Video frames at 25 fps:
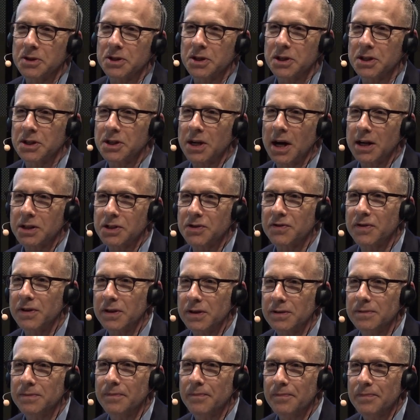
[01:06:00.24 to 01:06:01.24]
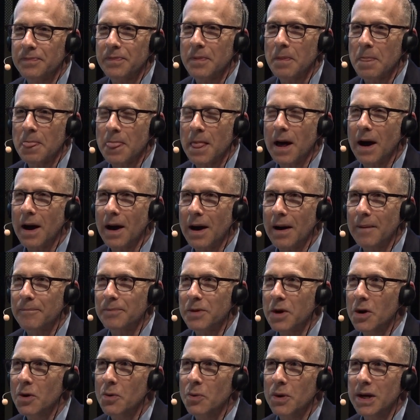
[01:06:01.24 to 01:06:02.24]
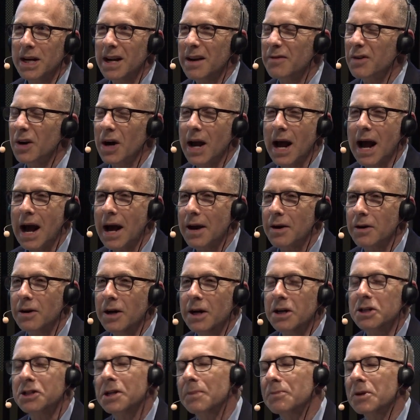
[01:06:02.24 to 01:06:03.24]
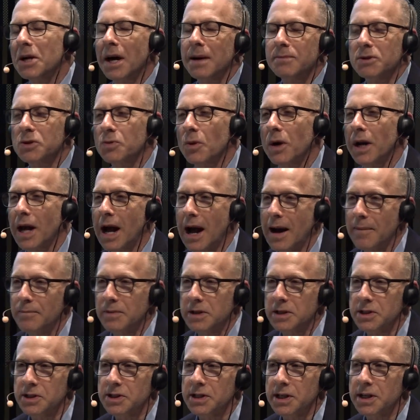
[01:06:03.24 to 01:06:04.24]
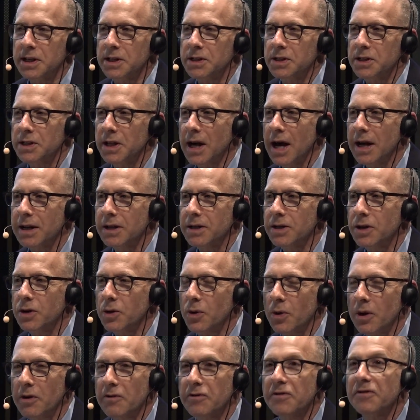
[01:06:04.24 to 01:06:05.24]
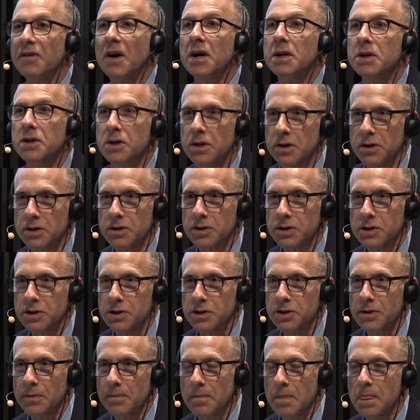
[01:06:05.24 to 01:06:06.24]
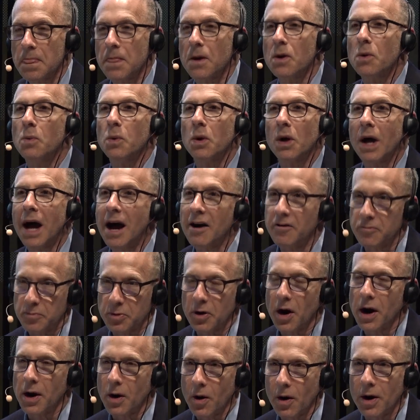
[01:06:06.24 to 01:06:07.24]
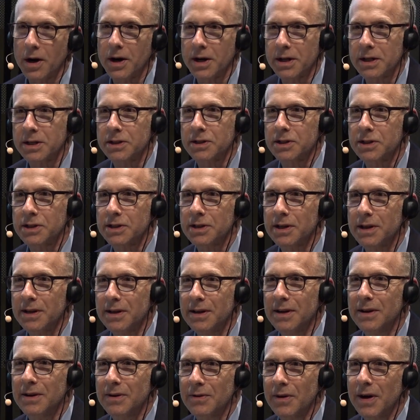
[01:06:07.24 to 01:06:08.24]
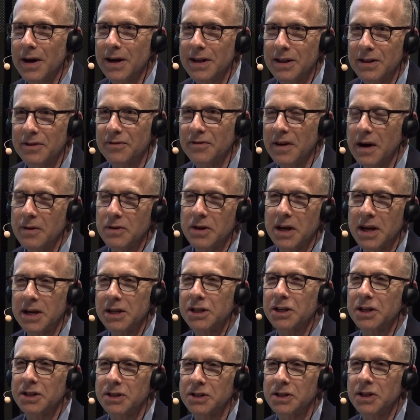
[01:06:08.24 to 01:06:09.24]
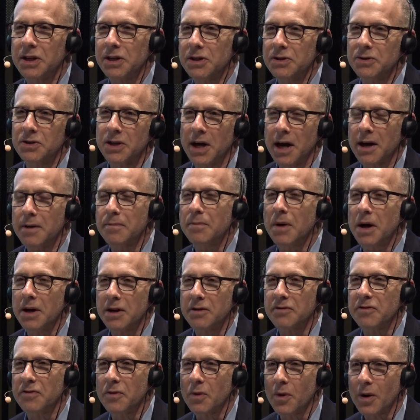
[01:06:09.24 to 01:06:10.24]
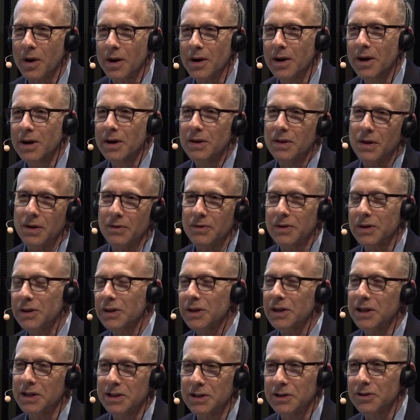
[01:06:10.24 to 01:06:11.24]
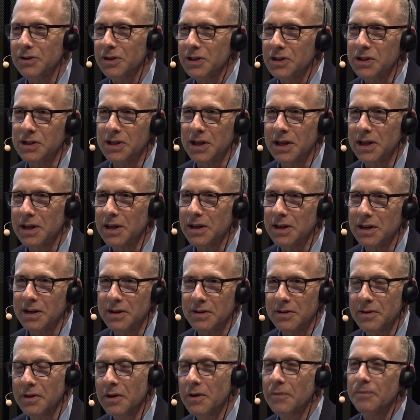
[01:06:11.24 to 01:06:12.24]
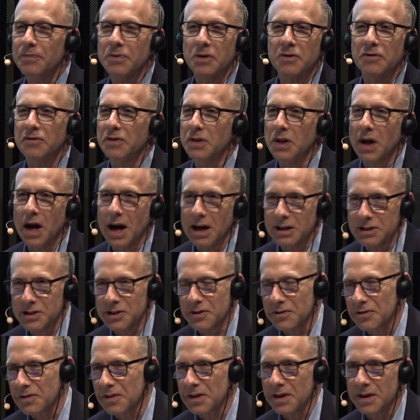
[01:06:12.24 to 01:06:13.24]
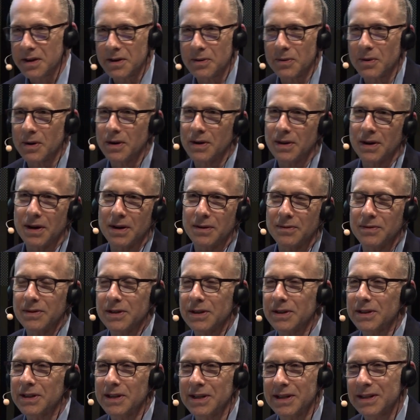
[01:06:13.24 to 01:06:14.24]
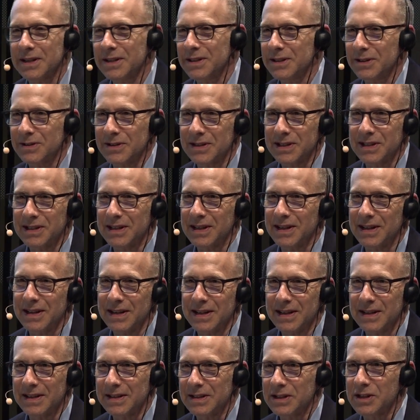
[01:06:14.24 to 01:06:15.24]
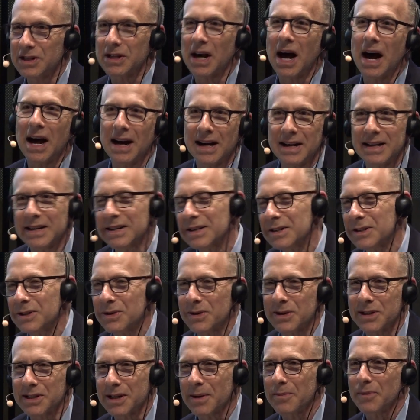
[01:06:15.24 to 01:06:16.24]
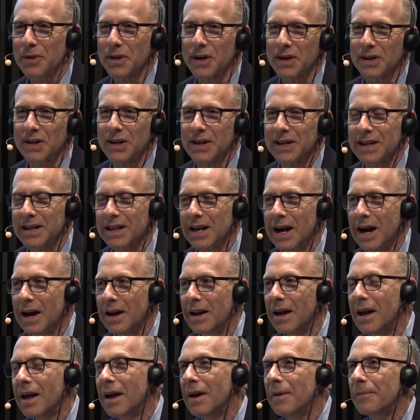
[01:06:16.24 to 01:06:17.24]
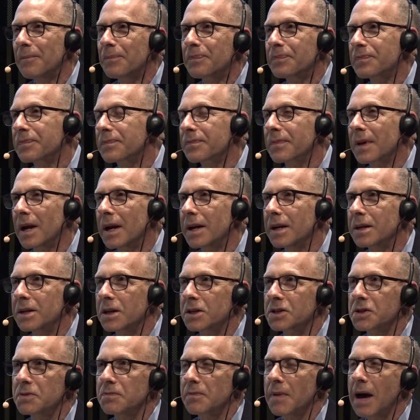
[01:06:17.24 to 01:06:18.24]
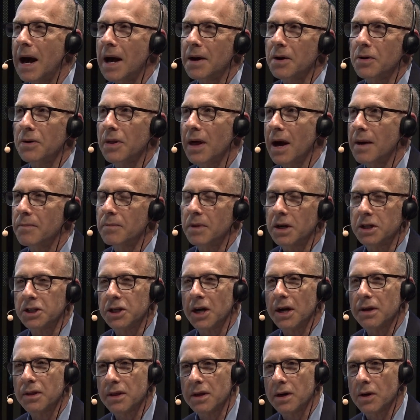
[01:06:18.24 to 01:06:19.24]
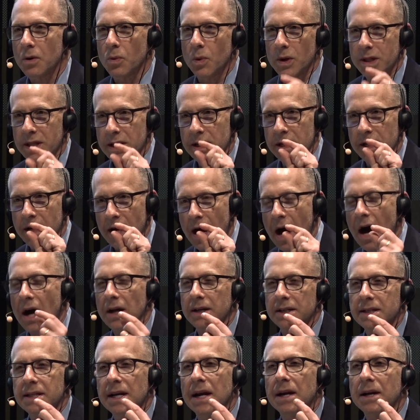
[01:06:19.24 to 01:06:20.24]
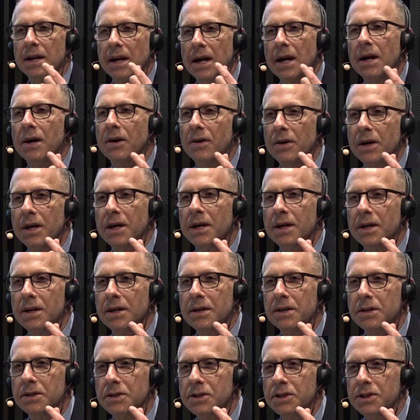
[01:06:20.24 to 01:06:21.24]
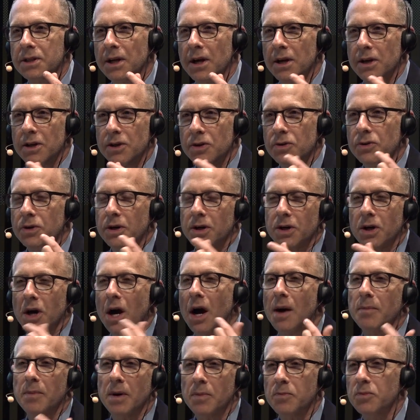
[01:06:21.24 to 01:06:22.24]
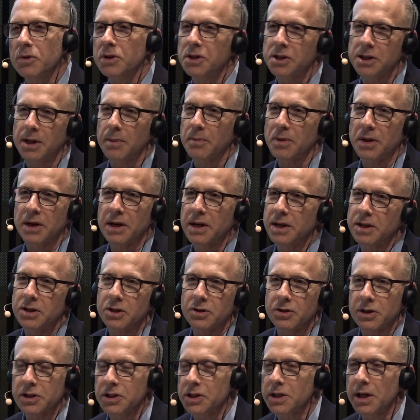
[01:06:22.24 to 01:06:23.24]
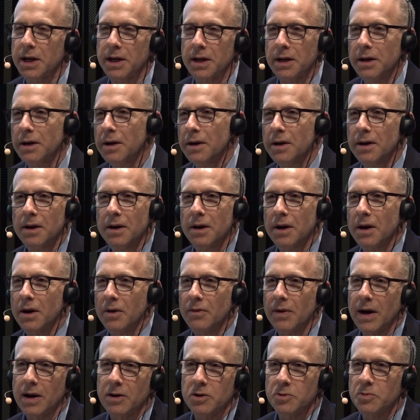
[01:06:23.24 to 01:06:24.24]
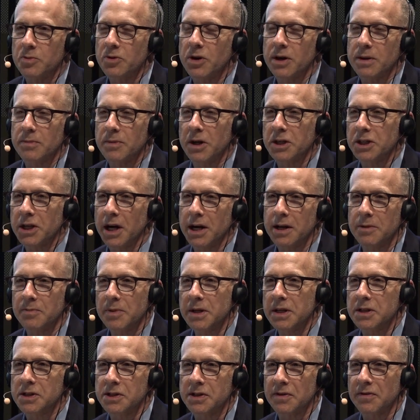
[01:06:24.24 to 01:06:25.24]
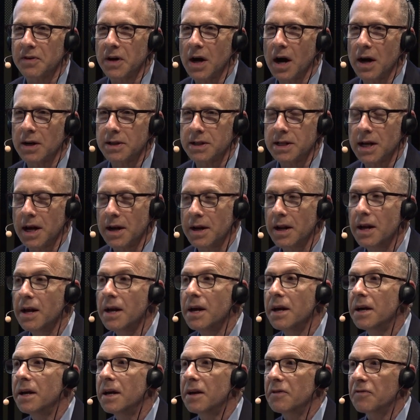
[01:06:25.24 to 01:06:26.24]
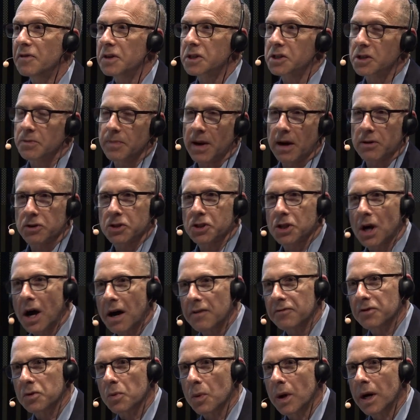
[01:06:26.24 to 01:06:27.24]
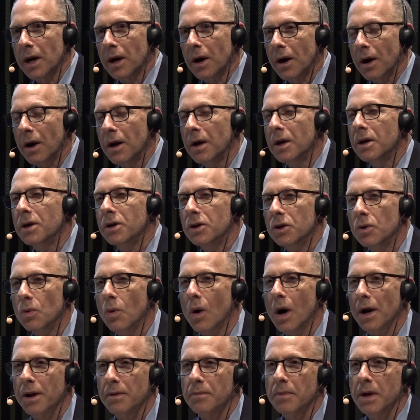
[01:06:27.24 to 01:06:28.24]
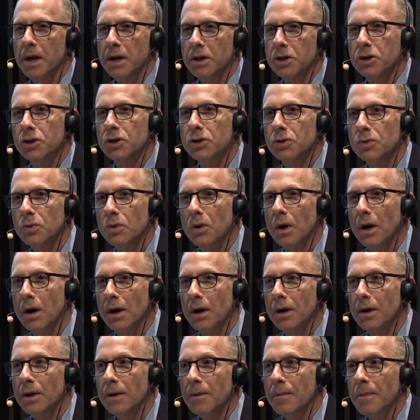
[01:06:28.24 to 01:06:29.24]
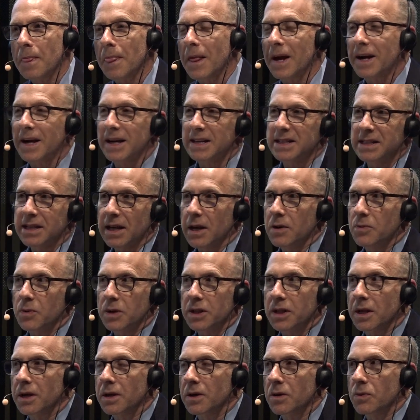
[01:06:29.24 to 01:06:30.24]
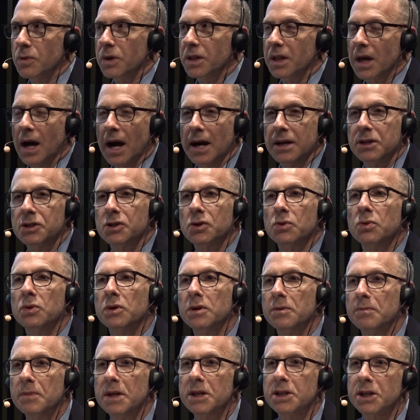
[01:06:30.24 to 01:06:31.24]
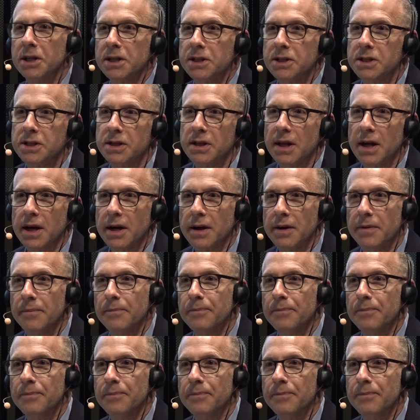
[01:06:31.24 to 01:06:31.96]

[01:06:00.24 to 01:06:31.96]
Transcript: successful. We never had, or sometimes what happens is that your funders will have priorities, right? The foundations that you take money for, they're really interested in philosophy, or they're really interested in science or something like that. And it doesn't matter that much, I think, what the content area is. You can come up with something interesting around pretty much any piece of content. If it's about software, you want to make sure, like I said with the high school admissions thing,